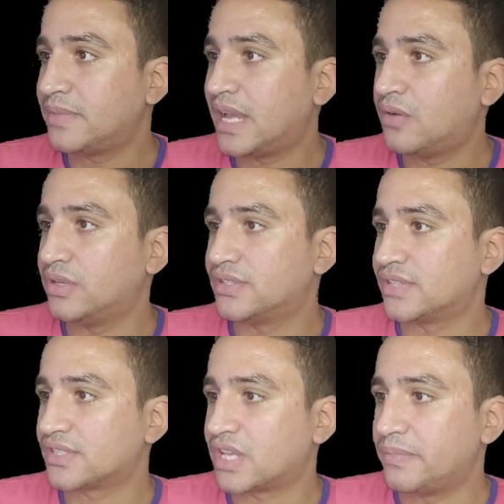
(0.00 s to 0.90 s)
Now it is
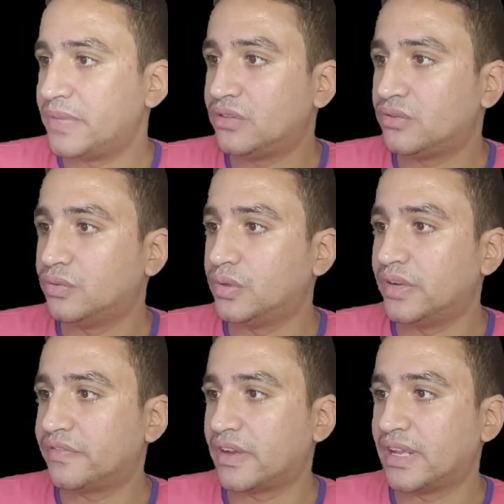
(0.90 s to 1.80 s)
asking me to
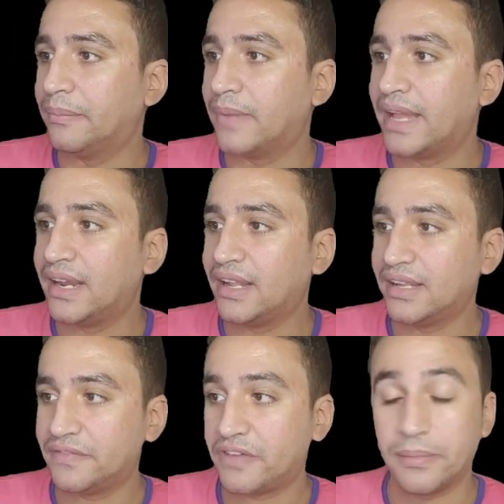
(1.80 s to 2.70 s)
if
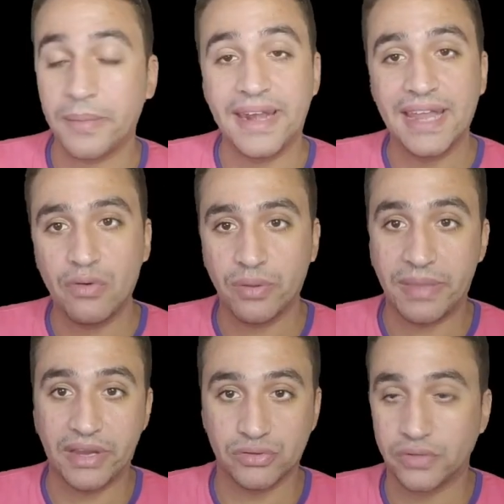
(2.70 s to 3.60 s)
I'm allowing
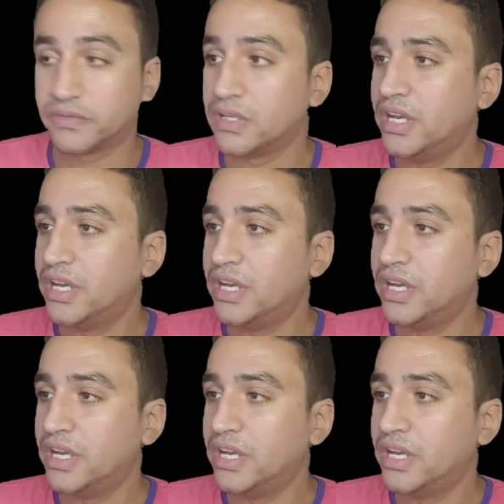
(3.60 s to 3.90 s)
Microsoft